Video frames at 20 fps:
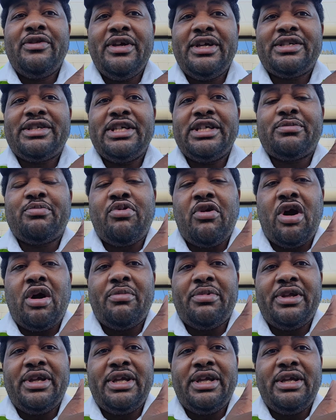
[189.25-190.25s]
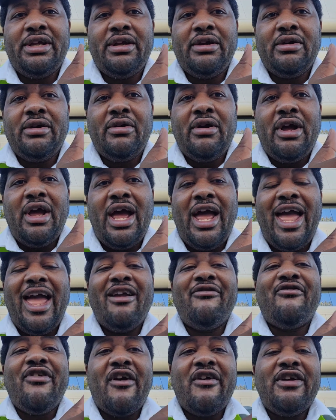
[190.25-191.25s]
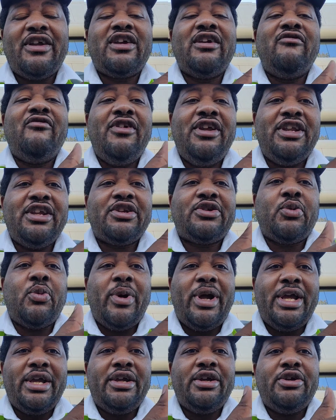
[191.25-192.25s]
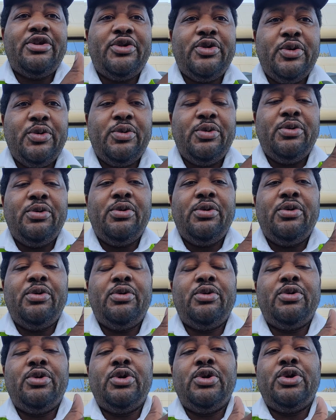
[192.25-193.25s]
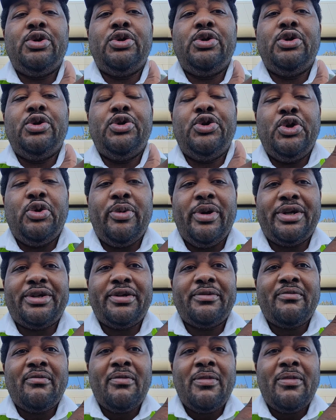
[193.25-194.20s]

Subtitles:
this is probably a very convenient way to do it.